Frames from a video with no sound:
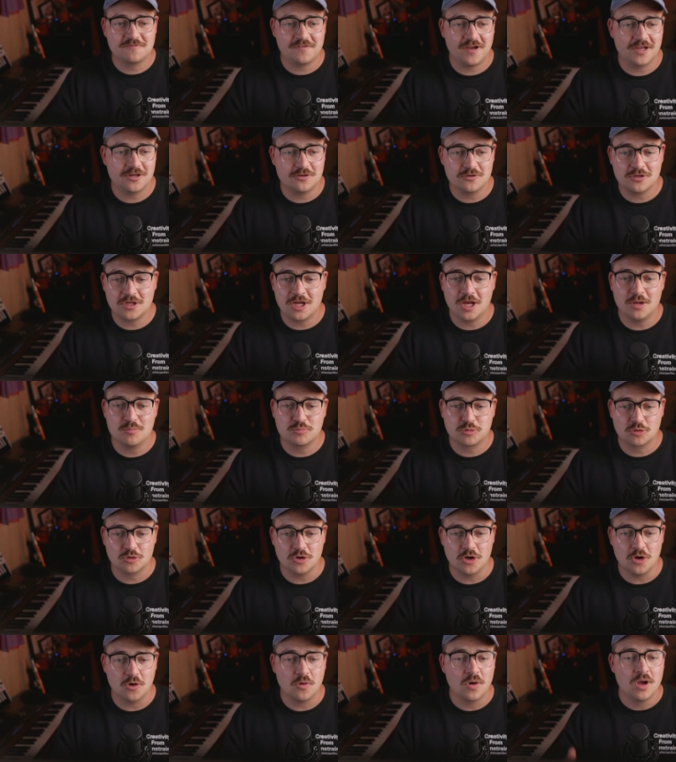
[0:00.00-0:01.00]
Final Cut
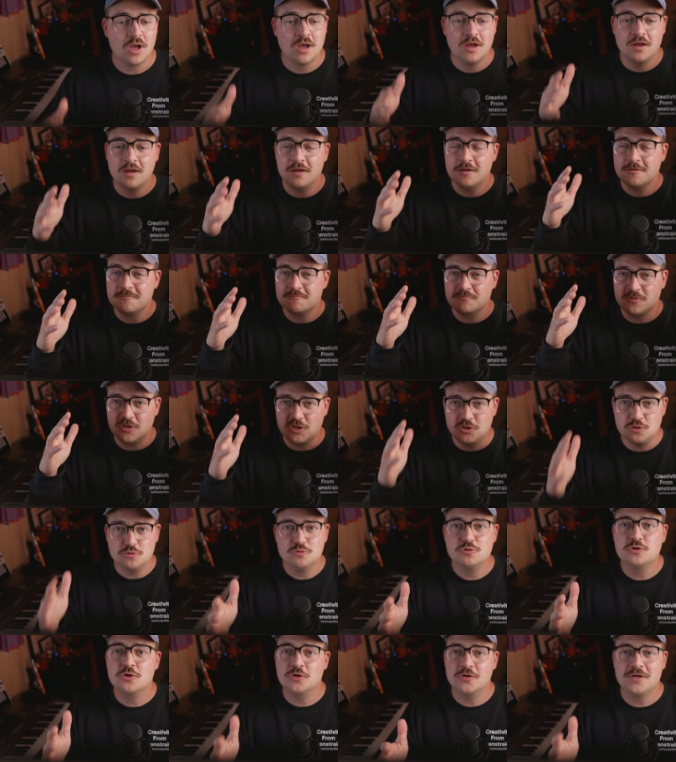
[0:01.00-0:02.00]
Pro,
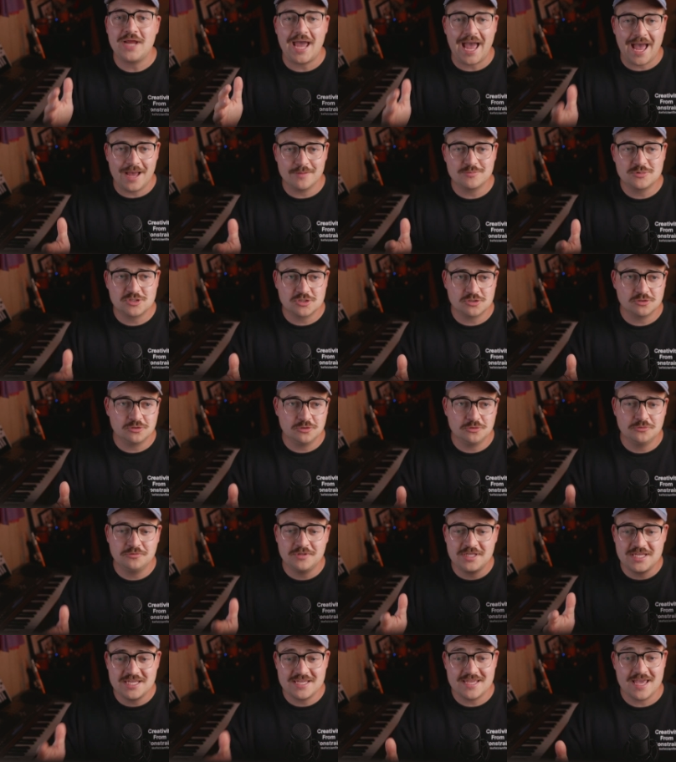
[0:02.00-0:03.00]
you could
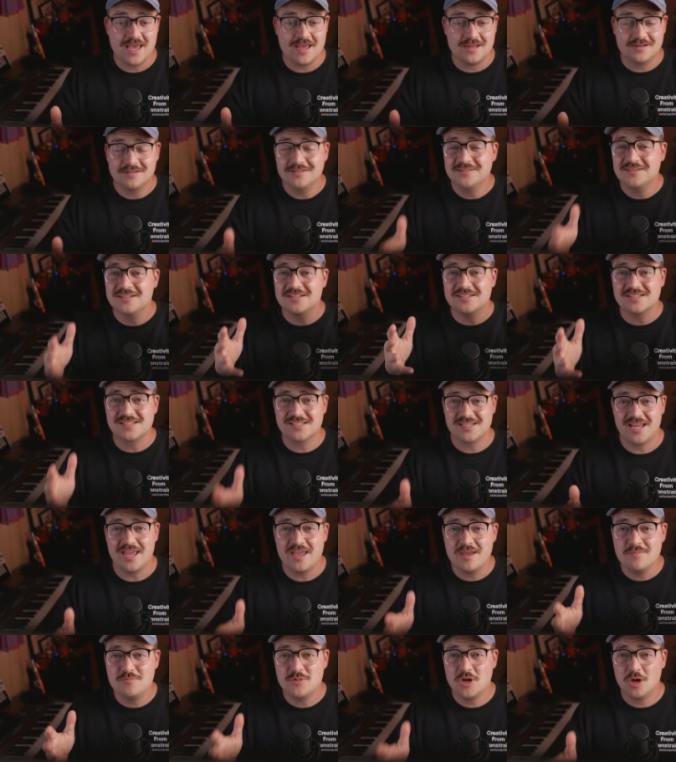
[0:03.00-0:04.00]
absolutely get the
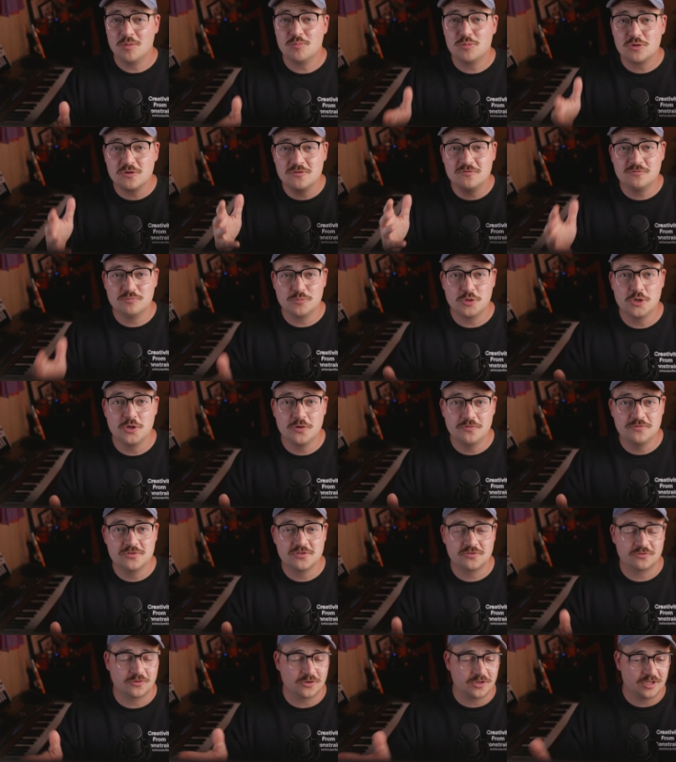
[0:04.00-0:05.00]
same number of
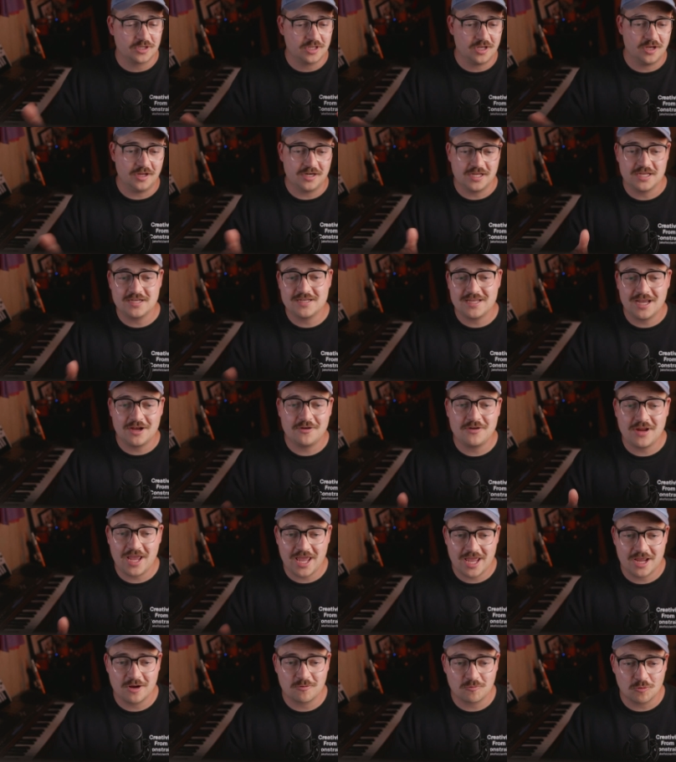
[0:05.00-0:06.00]
moves for cutting down
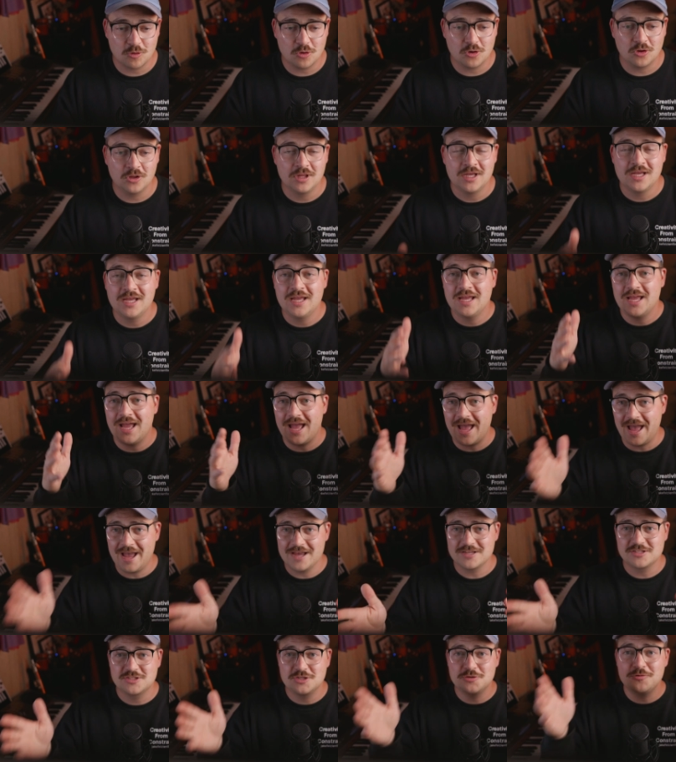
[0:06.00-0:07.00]
A-roll
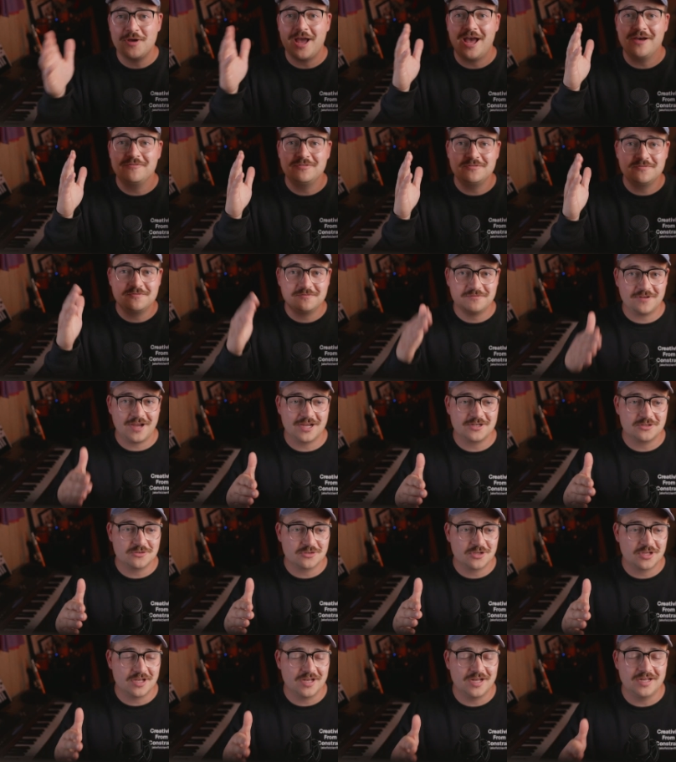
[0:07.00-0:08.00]
as you have in
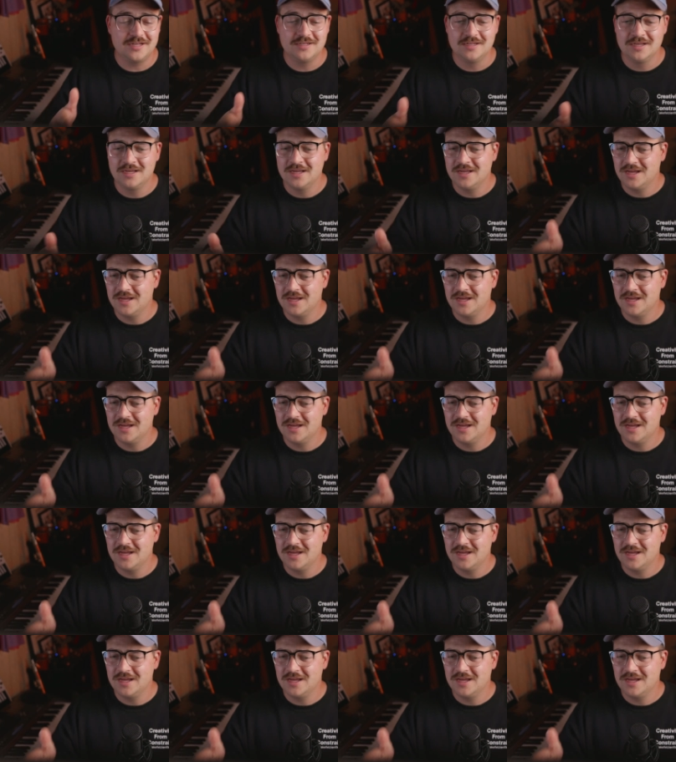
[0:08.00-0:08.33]
Final Cut.